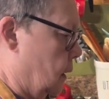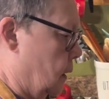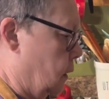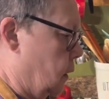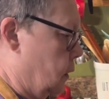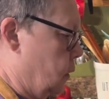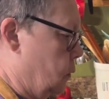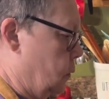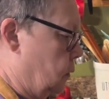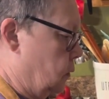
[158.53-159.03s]

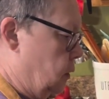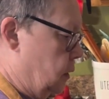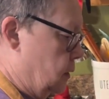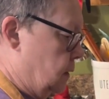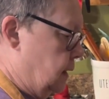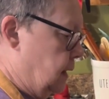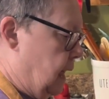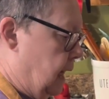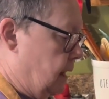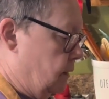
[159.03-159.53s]
You'll
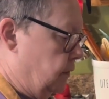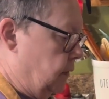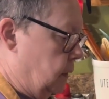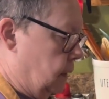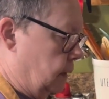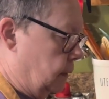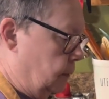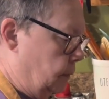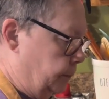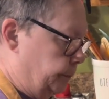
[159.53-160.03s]
just have to
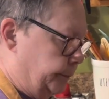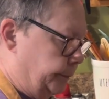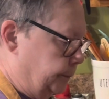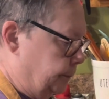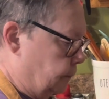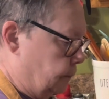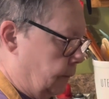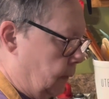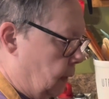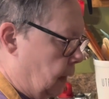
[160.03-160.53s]

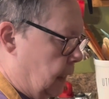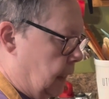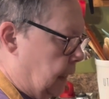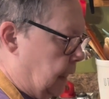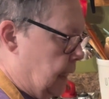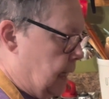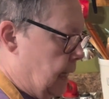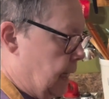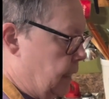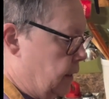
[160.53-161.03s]

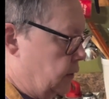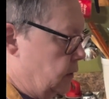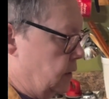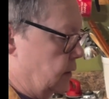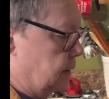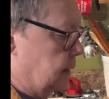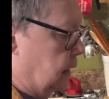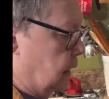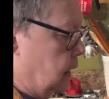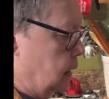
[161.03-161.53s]
kind of
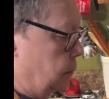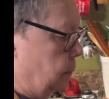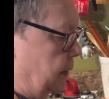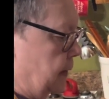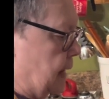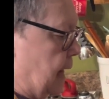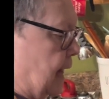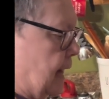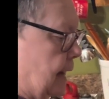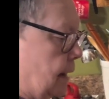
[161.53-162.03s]
just keep an
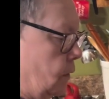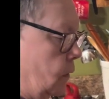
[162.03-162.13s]
eye